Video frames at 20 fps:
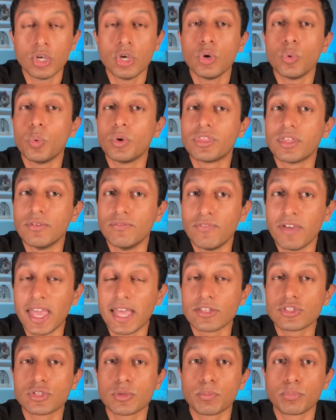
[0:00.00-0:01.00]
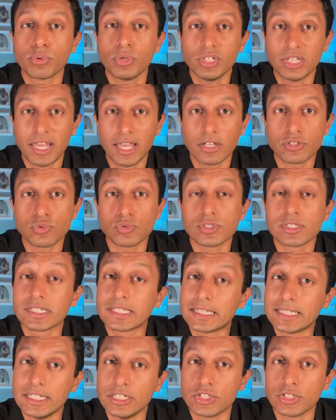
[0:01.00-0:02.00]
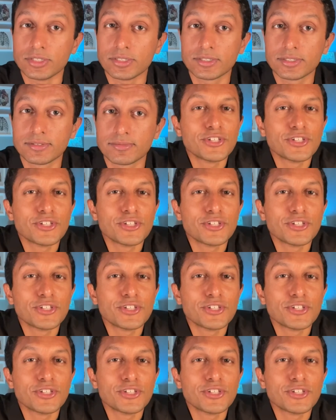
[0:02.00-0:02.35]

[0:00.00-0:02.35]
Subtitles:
with advanced precancerous lesions.